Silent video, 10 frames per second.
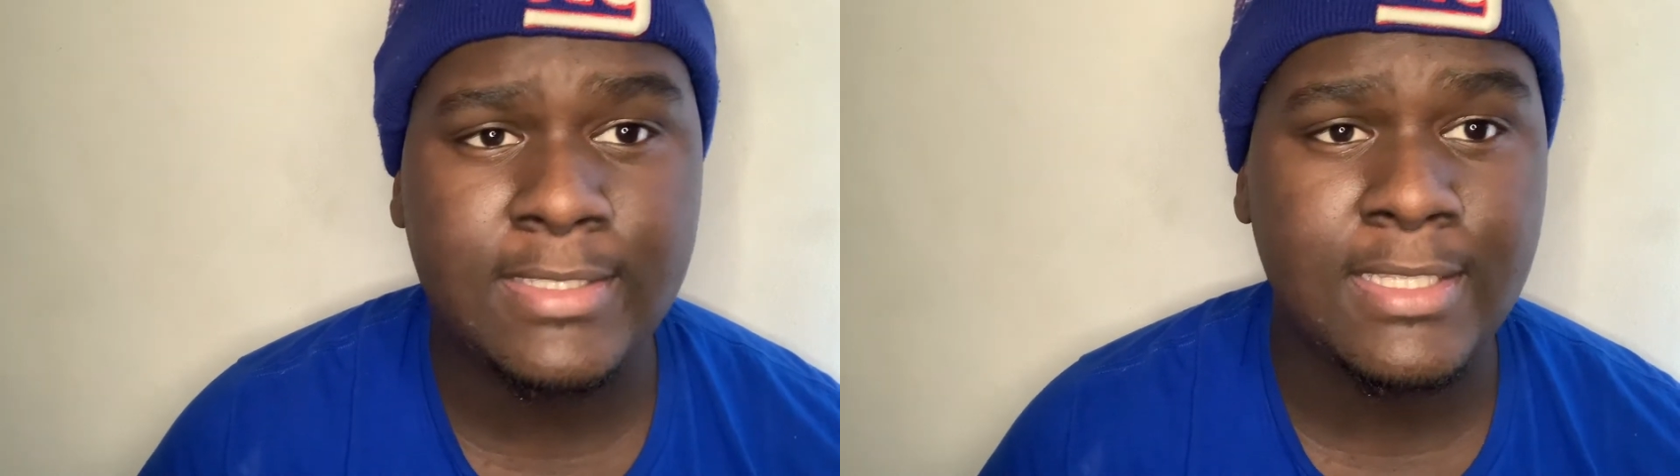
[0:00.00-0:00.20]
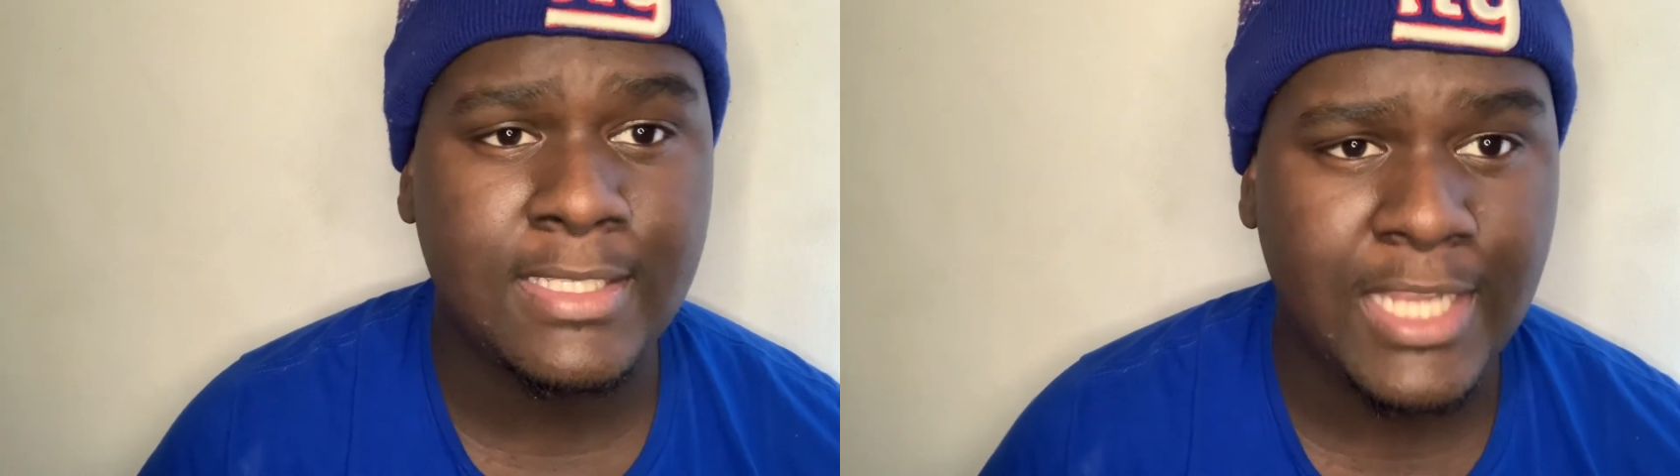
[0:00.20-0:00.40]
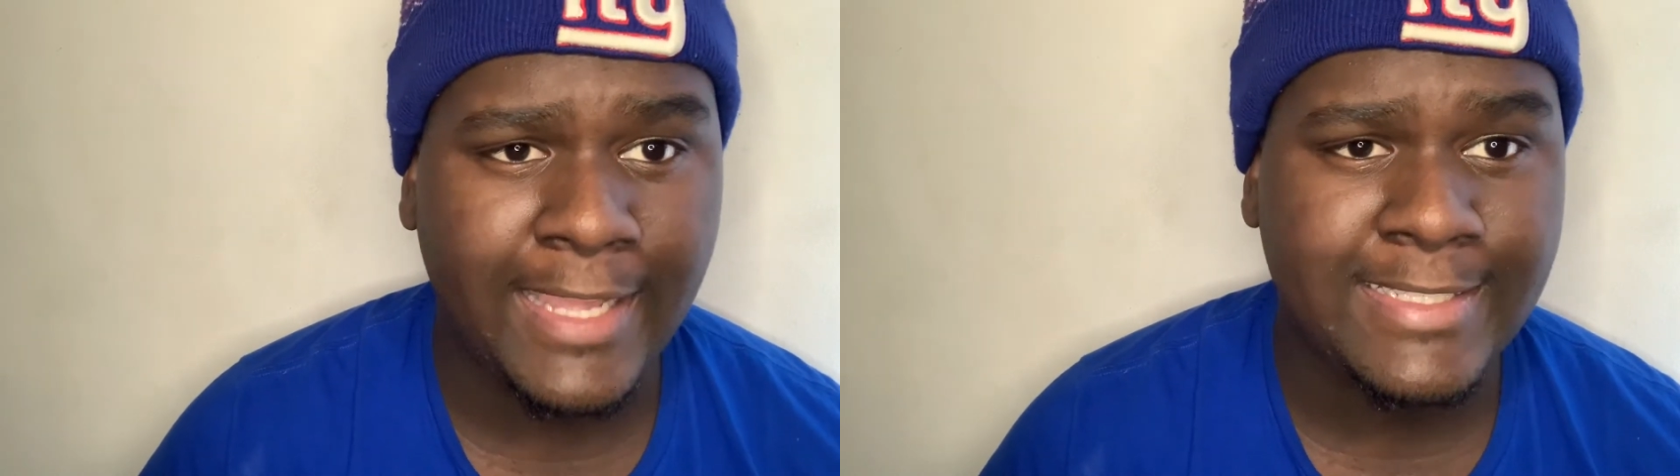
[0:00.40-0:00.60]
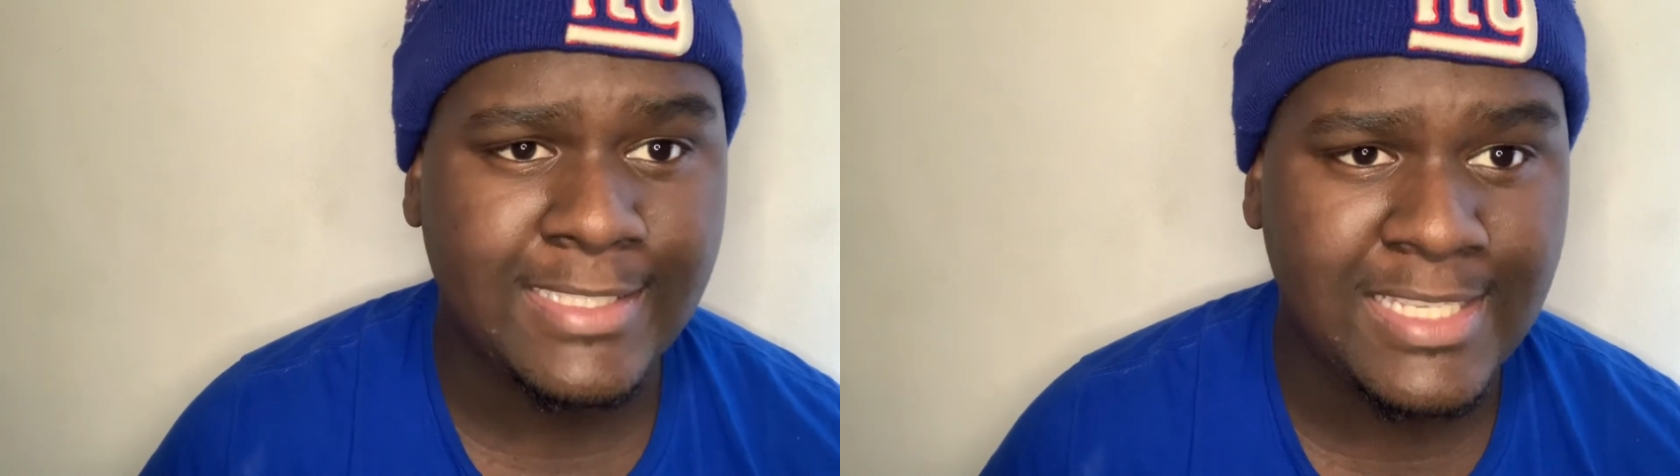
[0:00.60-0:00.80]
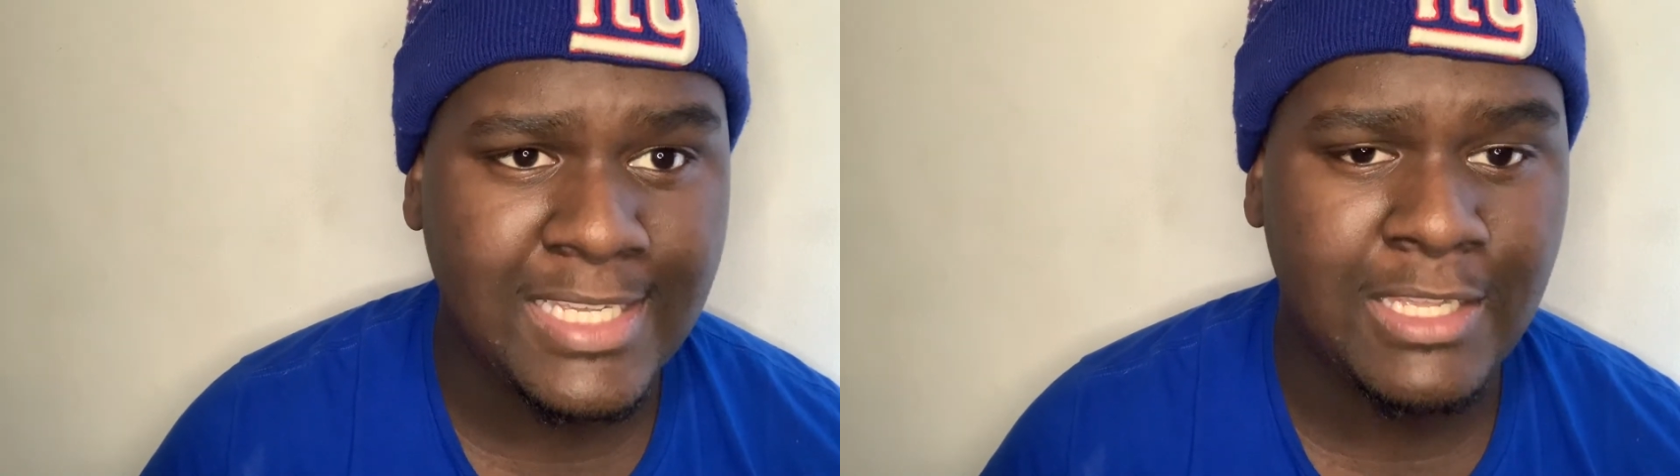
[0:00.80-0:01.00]
to the
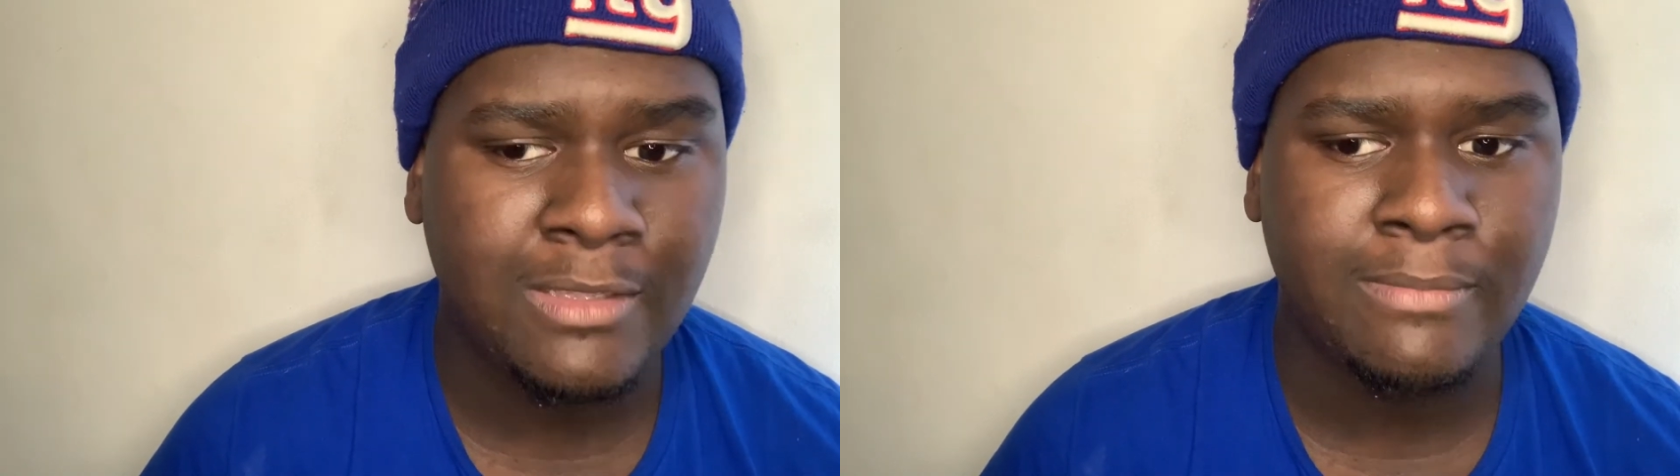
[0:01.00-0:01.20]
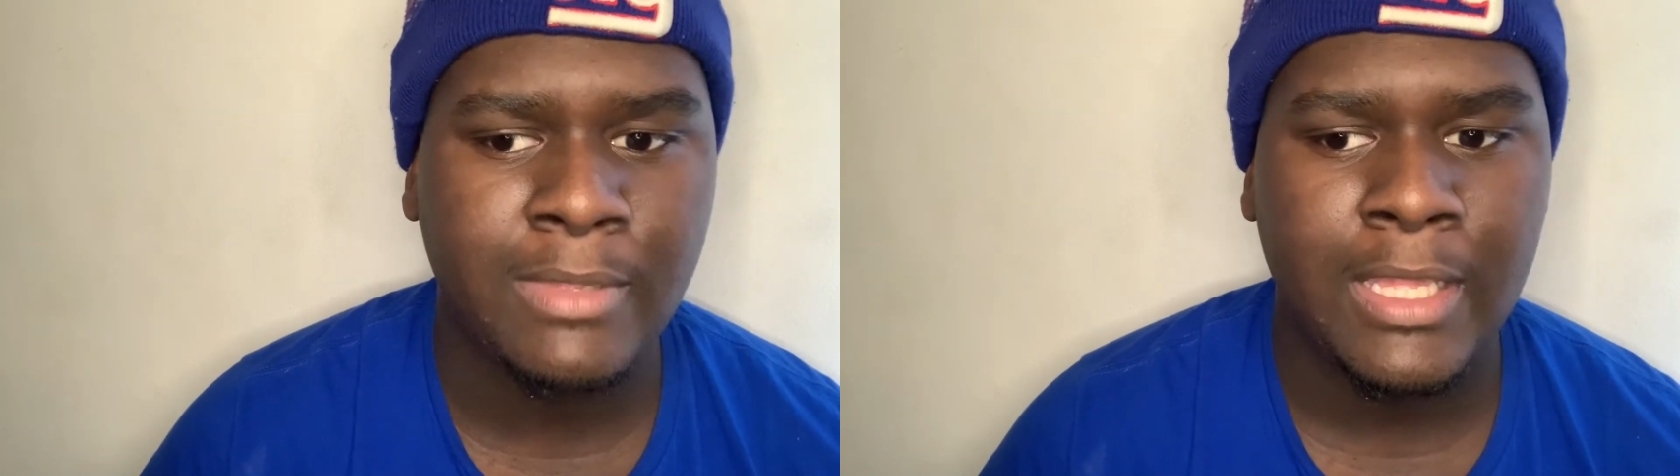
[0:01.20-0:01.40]
Giants team,